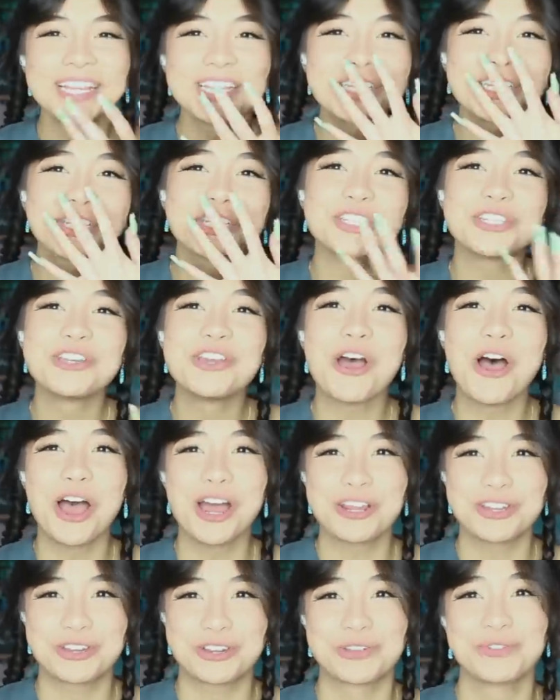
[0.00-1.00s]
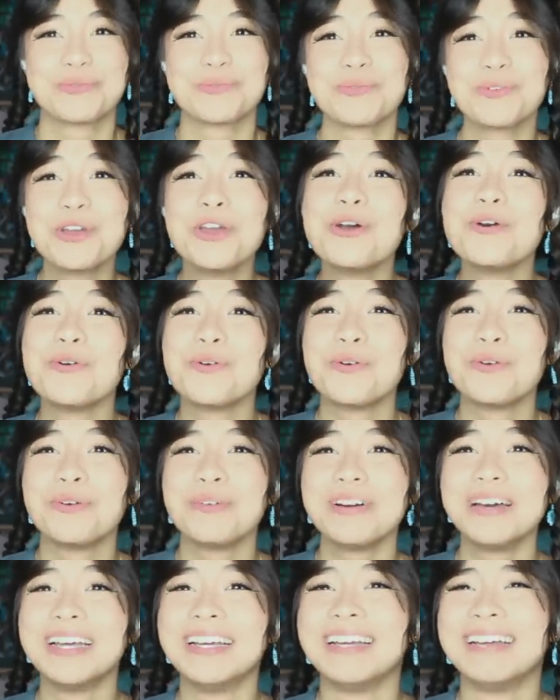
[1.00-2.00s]
That's just not
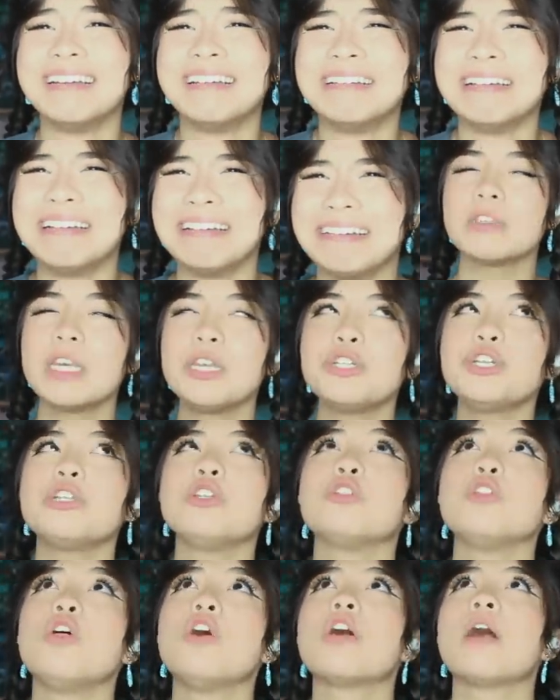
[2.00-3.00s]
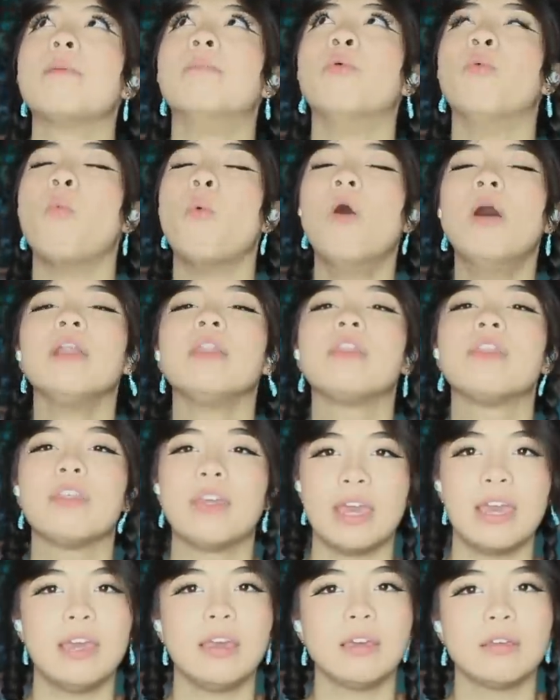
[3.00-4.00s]
true. They should look up one
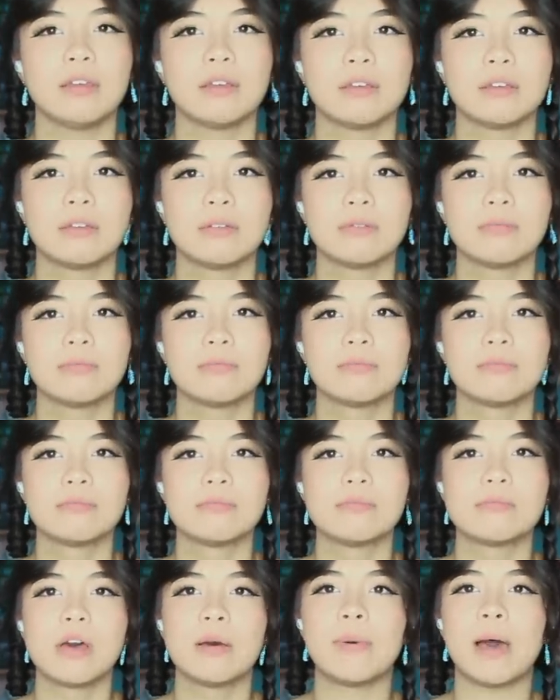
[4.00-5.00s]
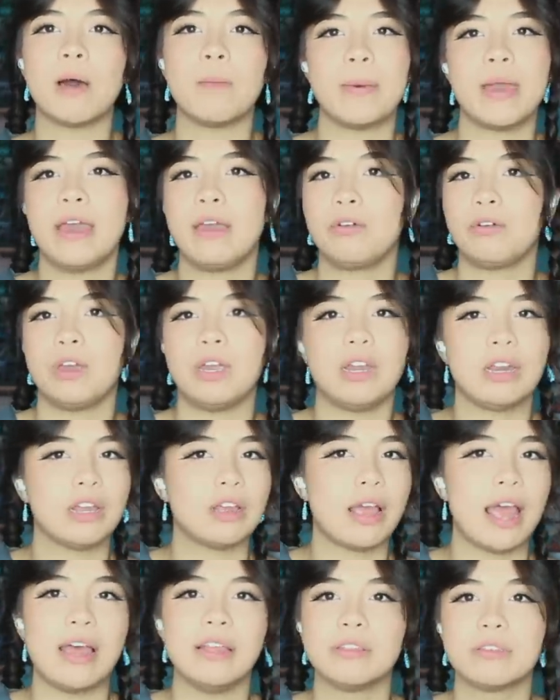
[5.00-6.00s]
thing about
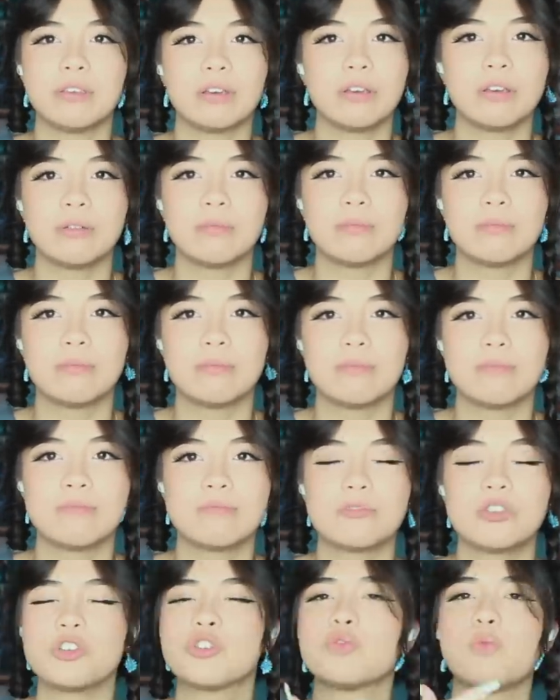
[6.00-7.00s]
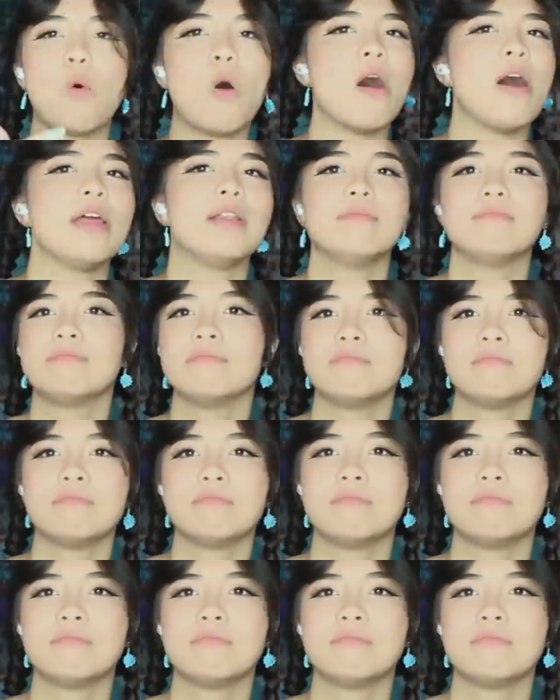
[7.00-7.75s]
pancreatic cancer. Just one.